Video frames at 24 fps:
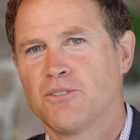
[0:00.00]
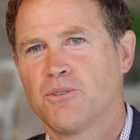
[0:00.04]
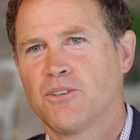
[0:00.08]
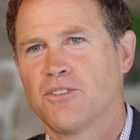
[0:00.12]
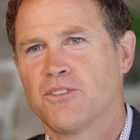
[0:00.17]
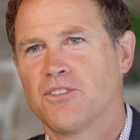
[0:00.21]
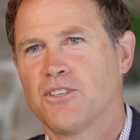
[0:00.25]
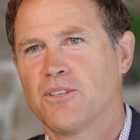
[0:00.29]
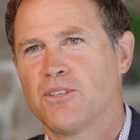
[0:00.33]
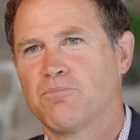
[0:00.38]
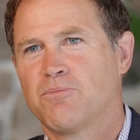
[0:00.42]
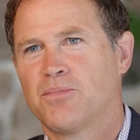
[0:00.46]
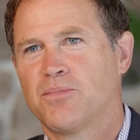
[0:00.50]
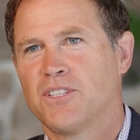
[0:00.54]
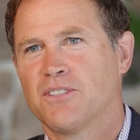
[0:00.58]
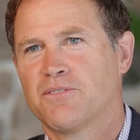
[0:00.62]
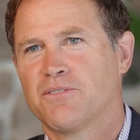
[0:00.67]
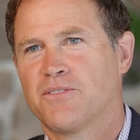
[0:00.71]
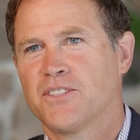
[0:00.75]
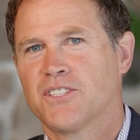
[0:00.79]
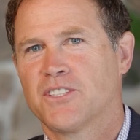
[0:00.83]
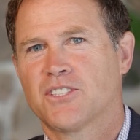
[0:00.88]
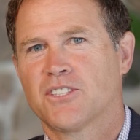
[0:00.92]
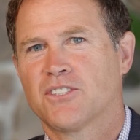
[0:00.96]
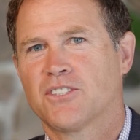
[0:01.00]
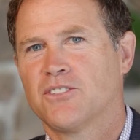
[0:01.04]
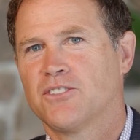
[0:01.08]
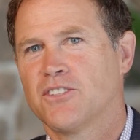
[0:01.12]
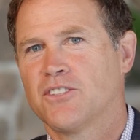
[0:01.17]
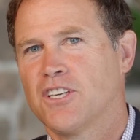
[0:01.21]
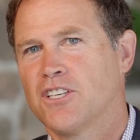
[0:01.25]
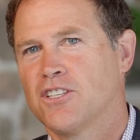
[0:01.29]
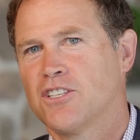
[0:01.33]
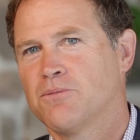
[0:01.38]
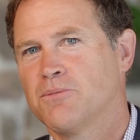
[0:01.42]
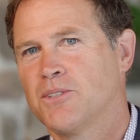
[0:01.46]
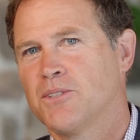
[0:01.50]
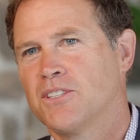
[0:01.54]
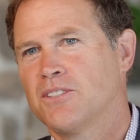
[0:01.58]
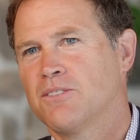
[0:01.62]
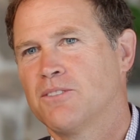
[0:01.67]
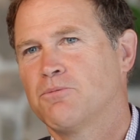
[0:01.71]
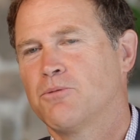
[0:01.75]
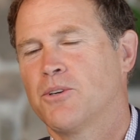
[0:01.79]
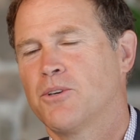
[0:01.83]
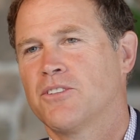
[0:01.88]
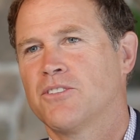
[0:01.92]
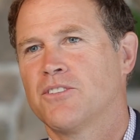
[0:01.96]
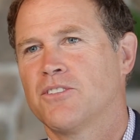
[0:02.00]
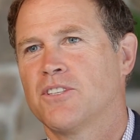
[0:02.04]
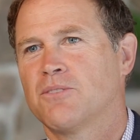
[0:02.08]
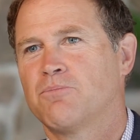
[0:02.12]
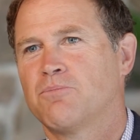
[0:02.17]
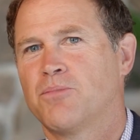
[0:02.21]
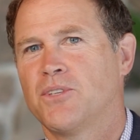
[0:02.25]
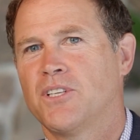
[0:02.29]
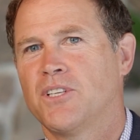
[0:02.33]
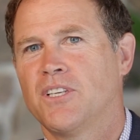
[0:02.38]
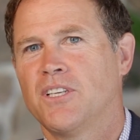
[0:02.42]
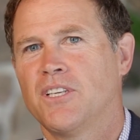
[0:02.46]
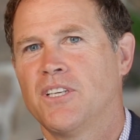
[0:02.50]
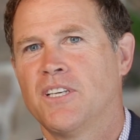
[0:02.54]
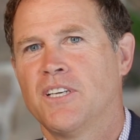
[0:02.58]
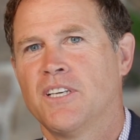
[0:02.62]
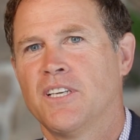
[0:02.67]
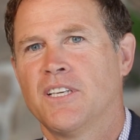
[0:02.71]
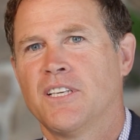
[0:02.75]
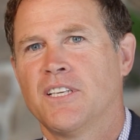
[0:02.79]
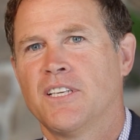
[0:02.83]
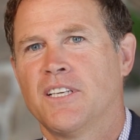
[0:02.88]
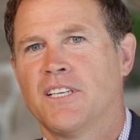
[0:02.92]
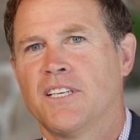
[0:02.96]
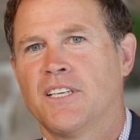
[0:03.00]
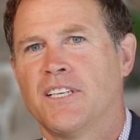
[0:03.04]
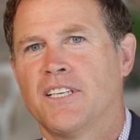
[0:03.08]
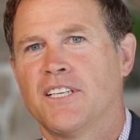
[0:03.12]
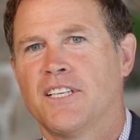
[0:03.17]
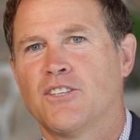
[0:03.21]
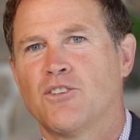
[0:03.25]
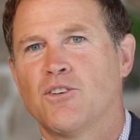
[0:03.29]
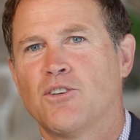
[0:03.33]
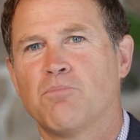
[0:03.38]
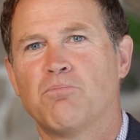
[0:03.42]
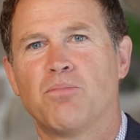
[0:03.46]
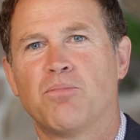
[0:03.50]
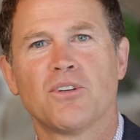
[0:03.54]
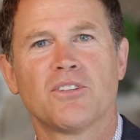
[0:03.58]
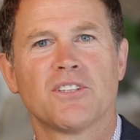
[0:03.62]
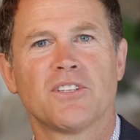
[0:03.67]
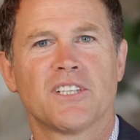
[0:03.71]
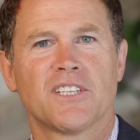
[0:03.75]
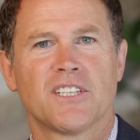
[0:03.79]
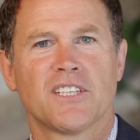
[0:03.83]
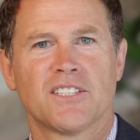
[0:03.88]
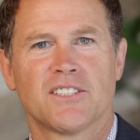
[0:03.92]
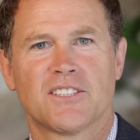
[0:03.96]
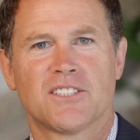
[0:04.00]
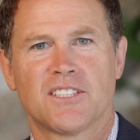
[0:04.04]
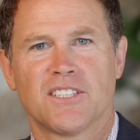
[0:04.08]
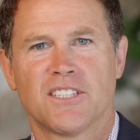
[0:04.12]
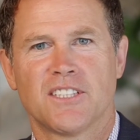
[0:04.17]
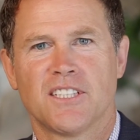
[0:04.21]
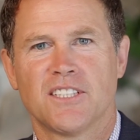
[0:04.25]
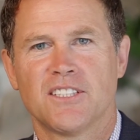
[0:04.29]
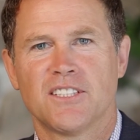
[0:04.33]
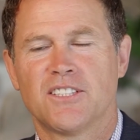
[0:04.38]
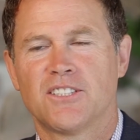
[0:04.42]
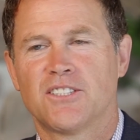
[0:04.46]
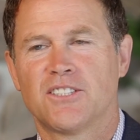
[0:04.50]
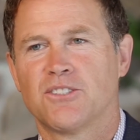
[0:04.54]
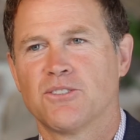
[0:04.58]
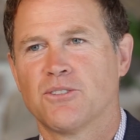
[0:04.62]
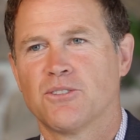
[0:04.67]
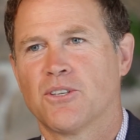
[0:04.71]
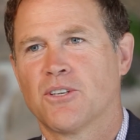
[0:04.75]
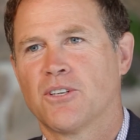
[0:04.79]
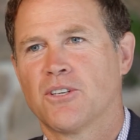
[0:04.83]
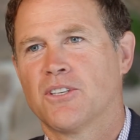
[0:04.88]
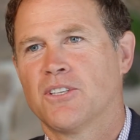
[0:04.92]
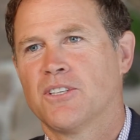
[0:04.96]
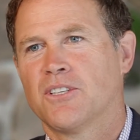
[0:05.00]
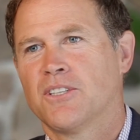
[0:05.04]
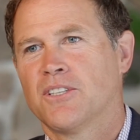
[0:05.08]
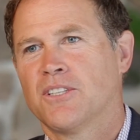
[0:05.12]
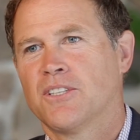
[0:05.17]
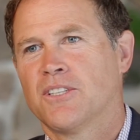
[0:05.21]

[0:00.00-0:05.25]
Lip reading: whether it be a physical ailment, whether it be, a bullying incident, or